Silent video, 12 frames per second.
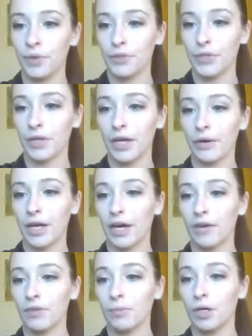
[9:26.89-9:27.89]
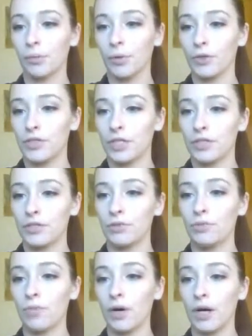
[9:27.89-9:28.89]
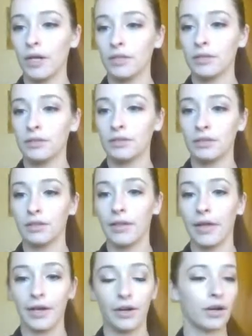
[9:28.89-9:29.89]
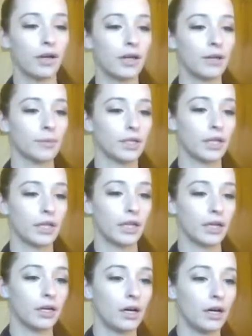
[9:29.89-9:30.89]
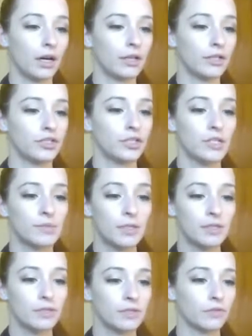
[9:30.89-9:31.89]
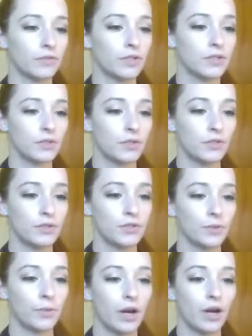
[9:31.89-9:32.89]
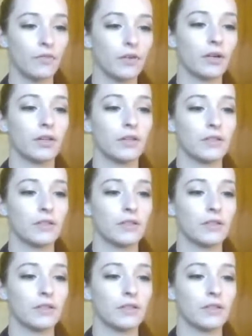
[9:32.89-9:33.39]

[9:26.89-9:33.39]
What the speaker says: So now I have them all merged into one layer, and I'm going to click on adjustments or filters or whatever.